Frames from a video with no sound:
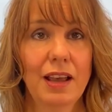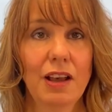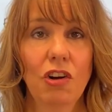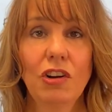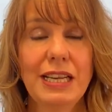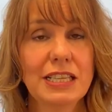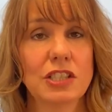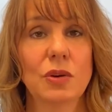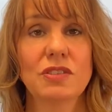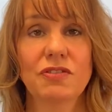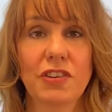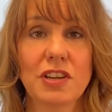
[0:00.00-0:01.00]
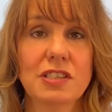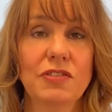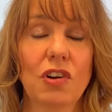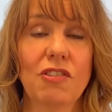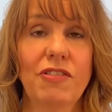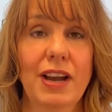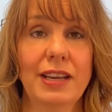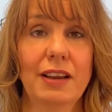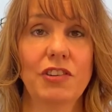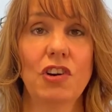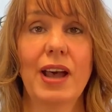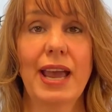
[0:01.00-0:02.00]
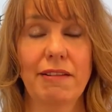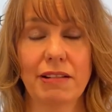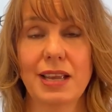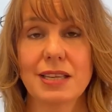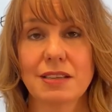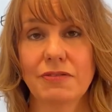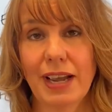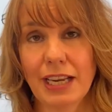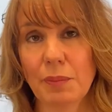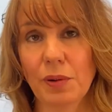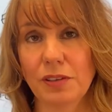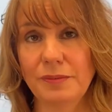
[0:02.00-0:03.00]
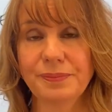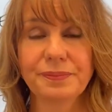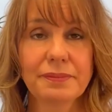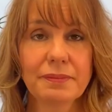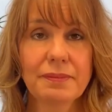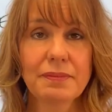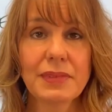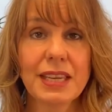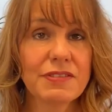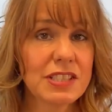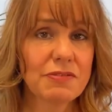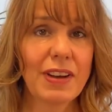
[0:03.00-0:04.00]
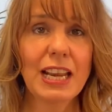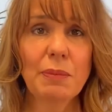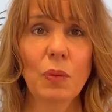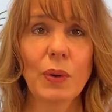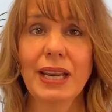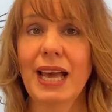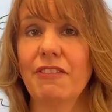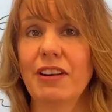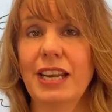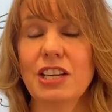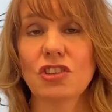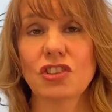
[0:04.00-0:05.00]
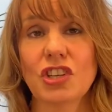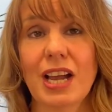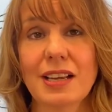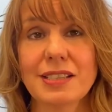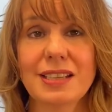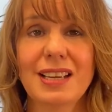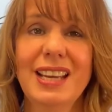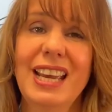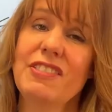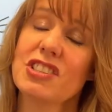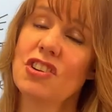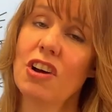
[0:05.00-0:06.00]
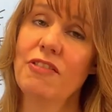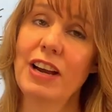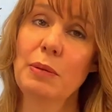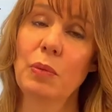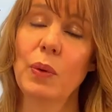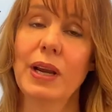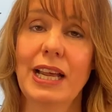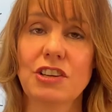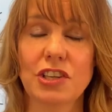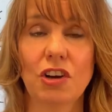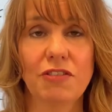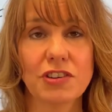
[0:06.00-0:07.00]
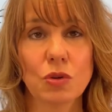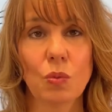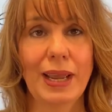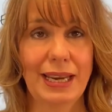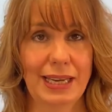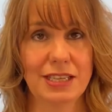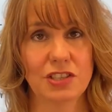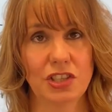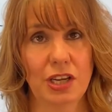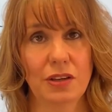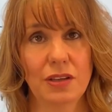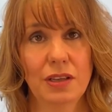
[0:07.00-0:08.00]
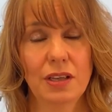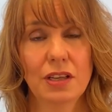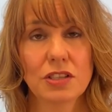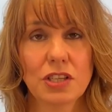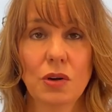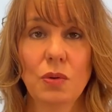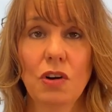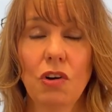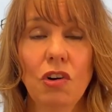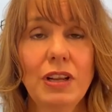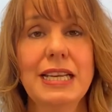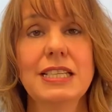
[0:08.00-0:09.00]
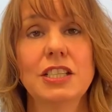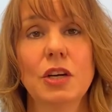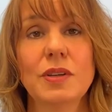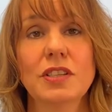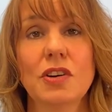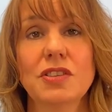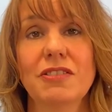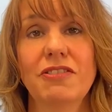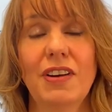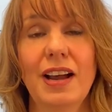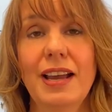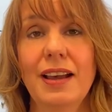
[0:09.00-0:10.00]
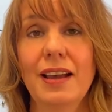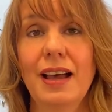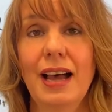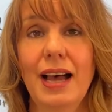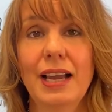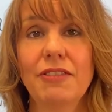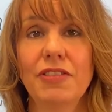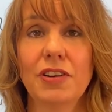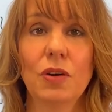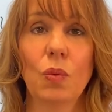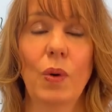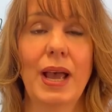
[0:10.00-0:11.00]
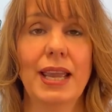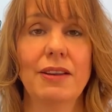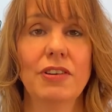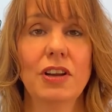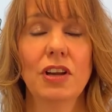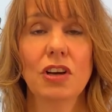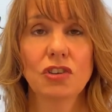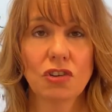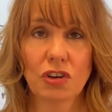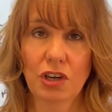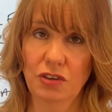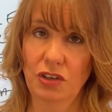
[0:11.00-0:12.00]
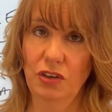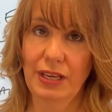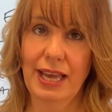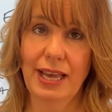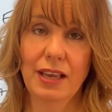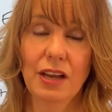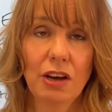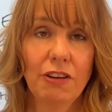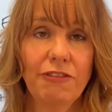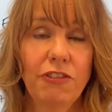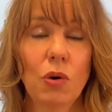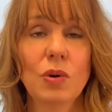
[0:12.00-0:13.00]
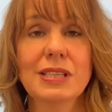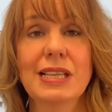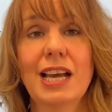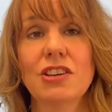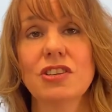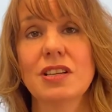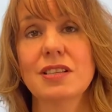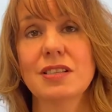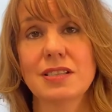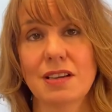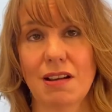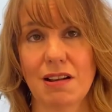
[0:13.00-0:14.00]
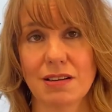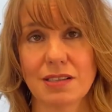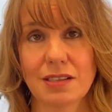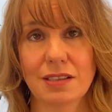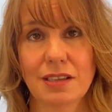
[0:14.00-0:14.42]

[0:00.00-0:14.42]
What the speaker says: all you need to do is first of all find out if your area is available. If it's available, we can have an initial chat. If it's not available, we can actually offer to waitlist you. So all you need to do is go to fire-wave.co.uk/start.